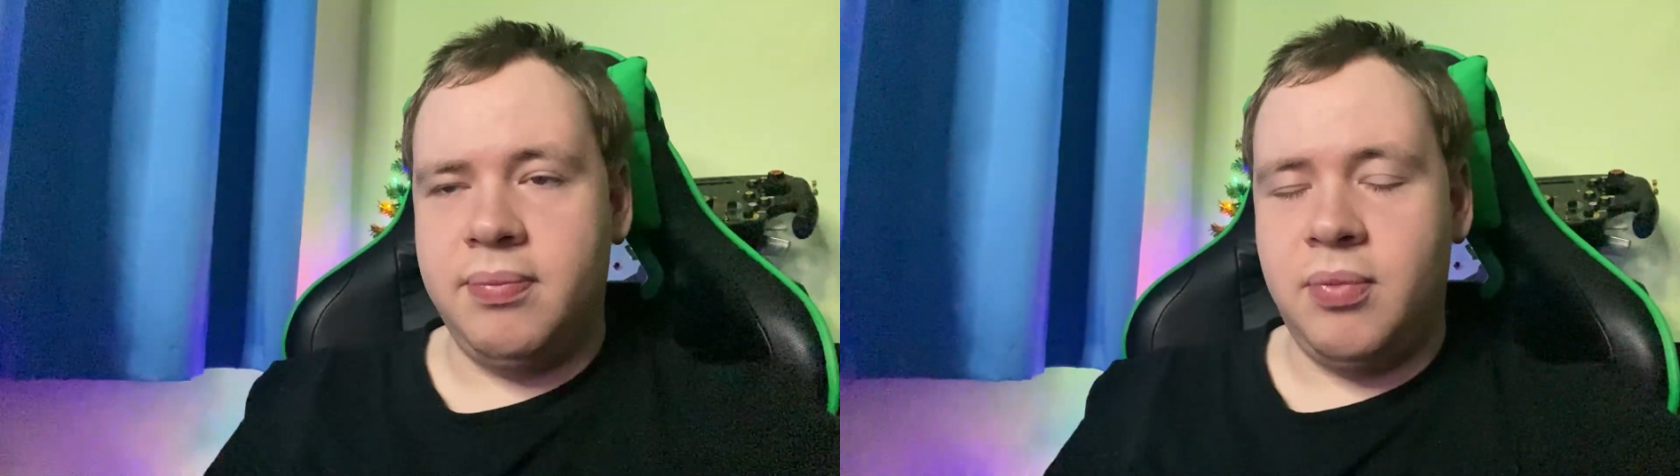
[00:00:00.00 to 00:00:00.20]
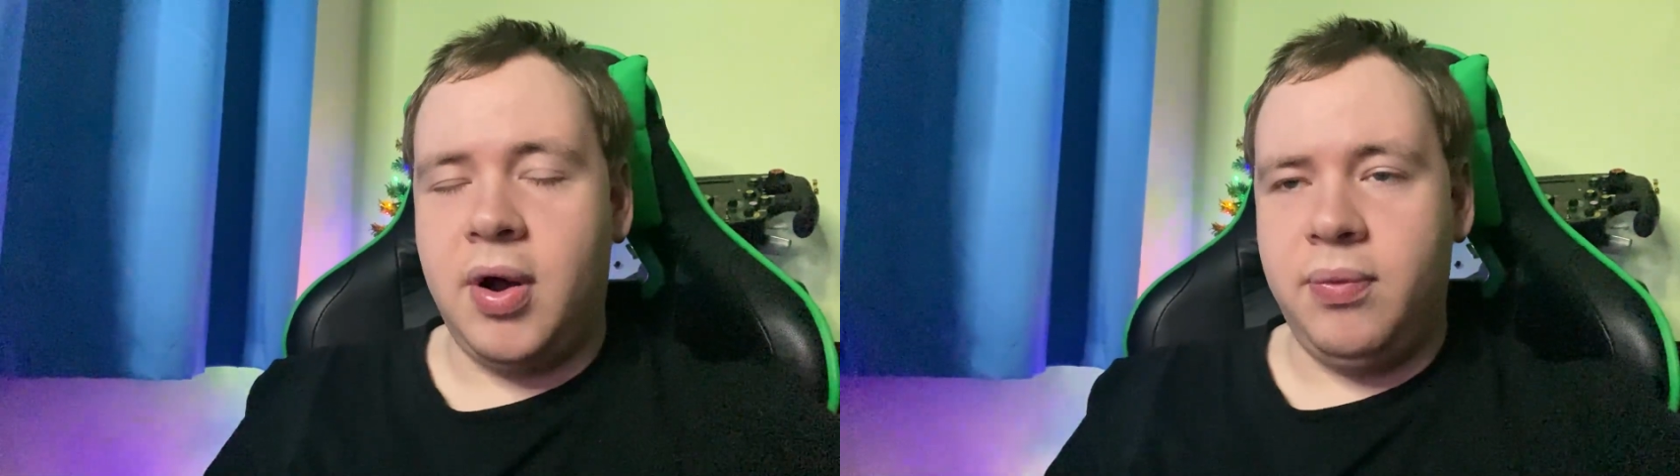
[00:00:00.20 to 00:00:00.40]

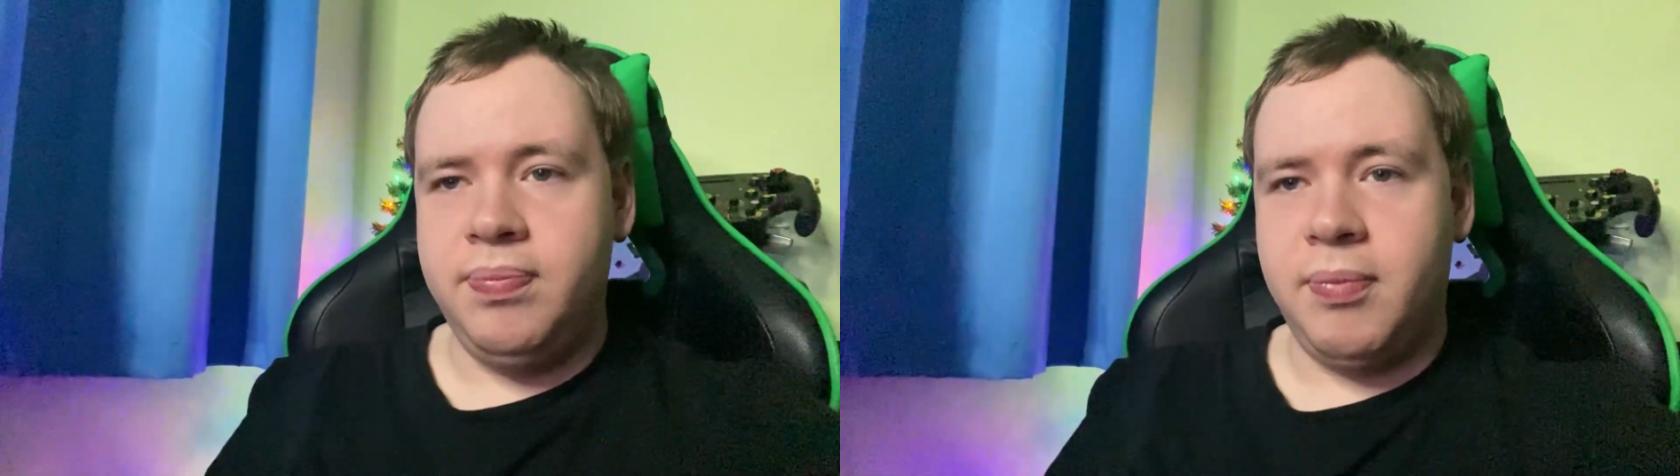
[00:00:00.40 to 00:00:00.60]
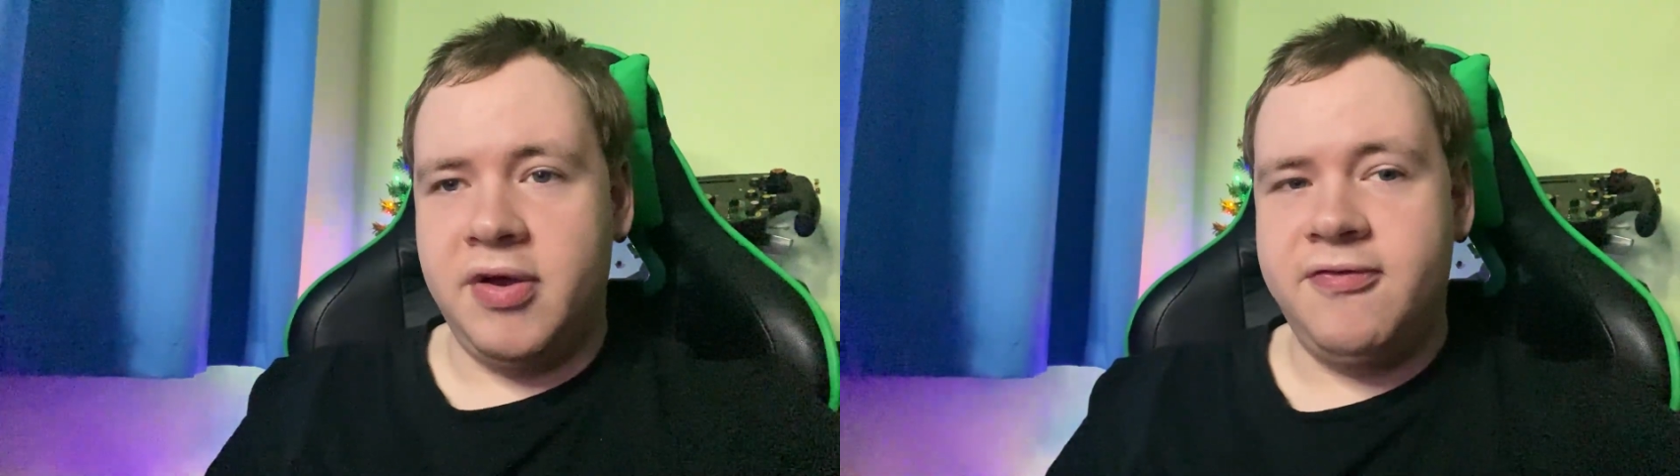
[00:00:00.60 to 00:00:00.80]
well,
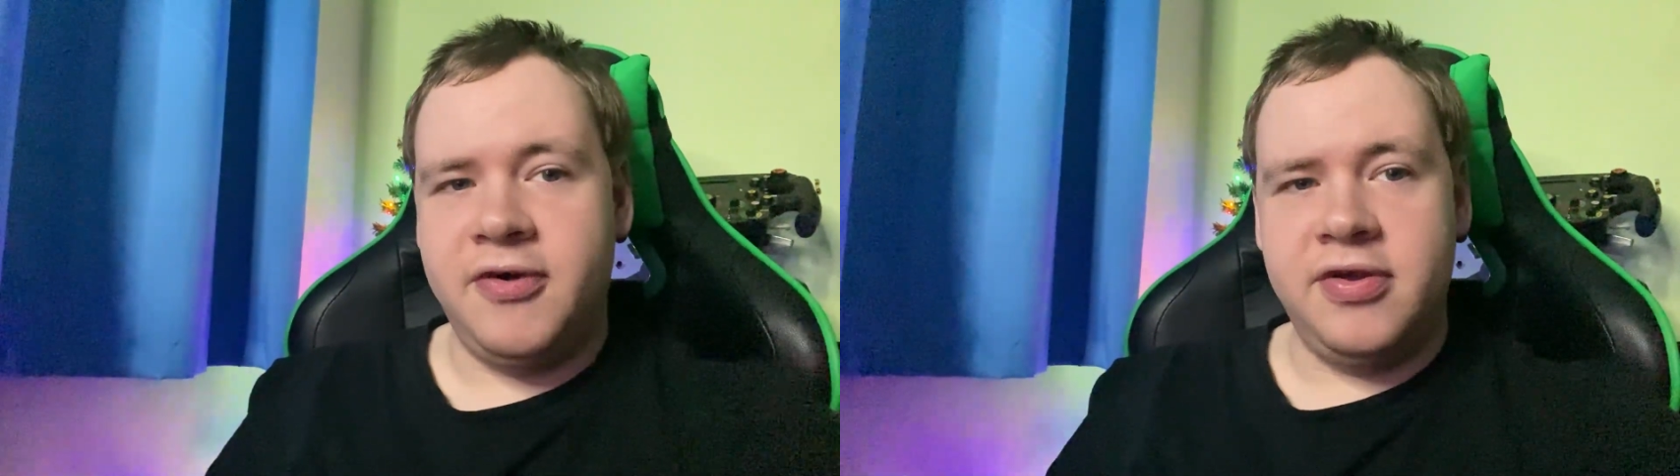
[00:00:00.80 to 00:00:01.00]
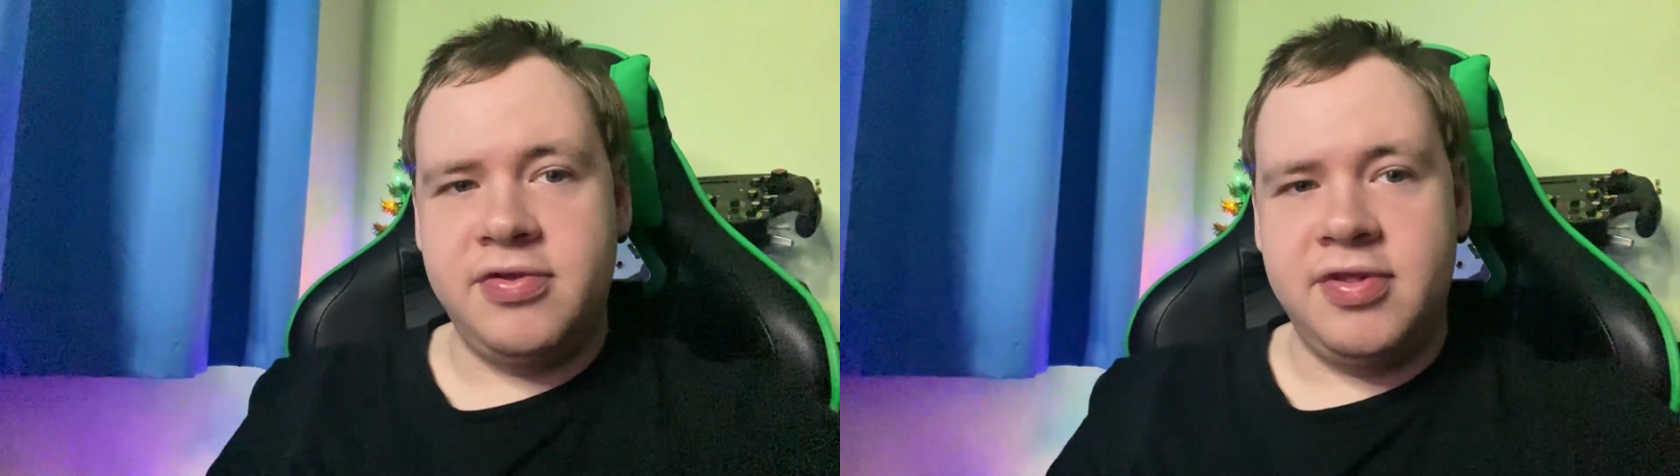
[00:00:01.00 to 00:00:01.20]
my
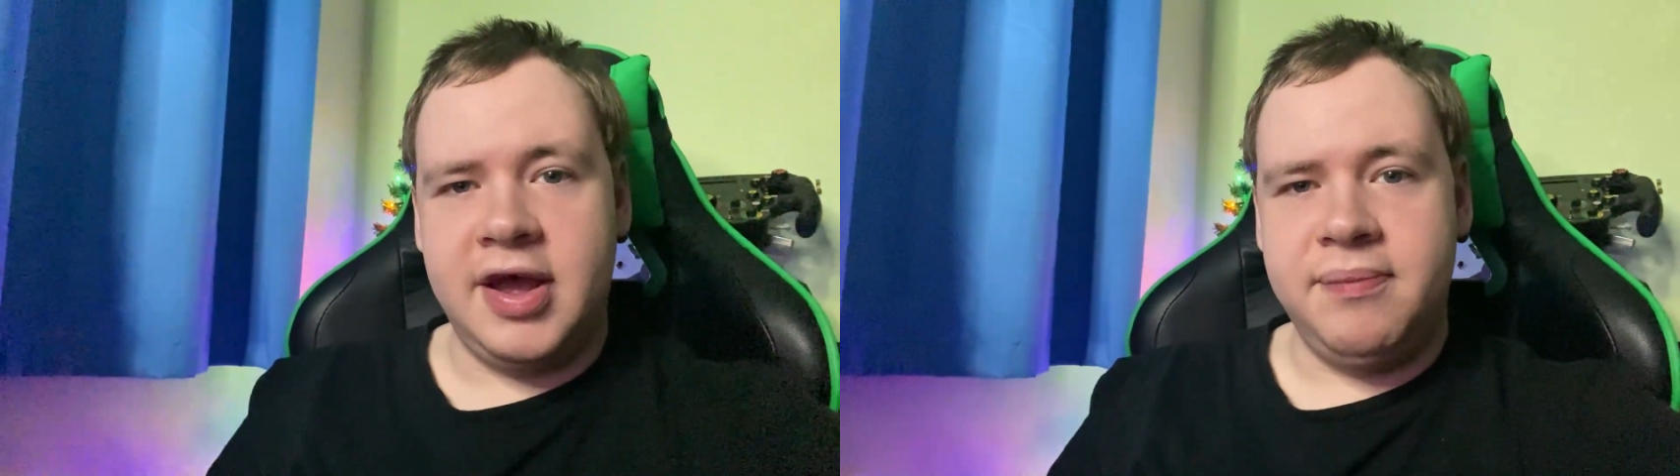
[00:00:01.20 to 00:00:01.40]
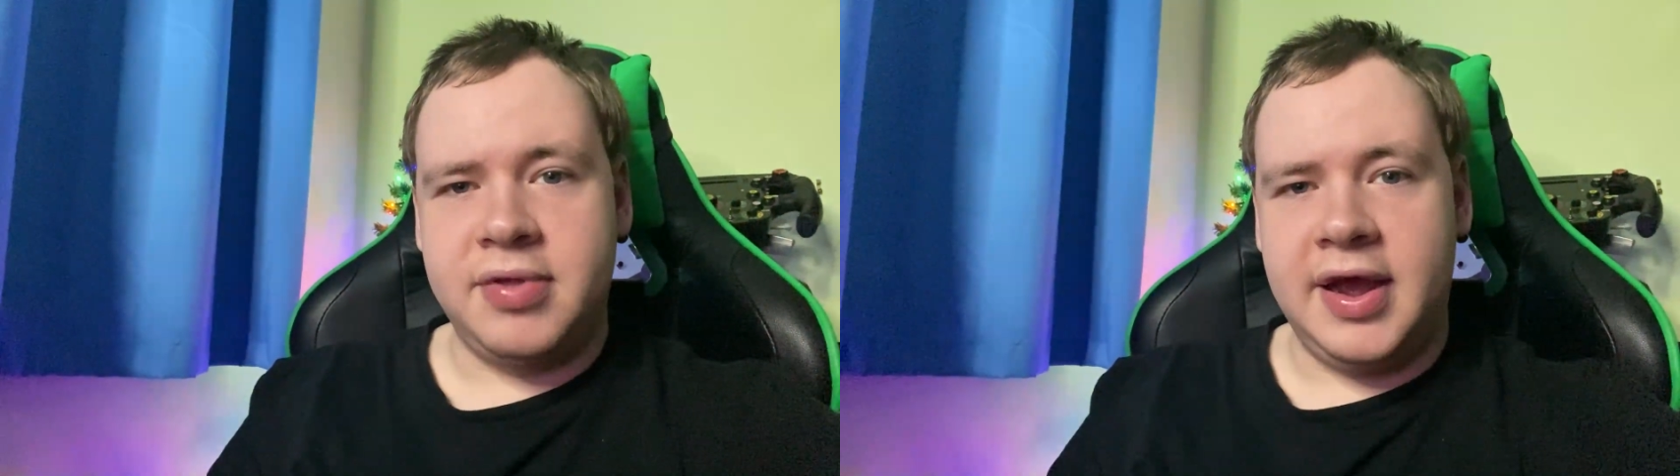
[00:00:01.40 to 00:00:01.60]
first attempt.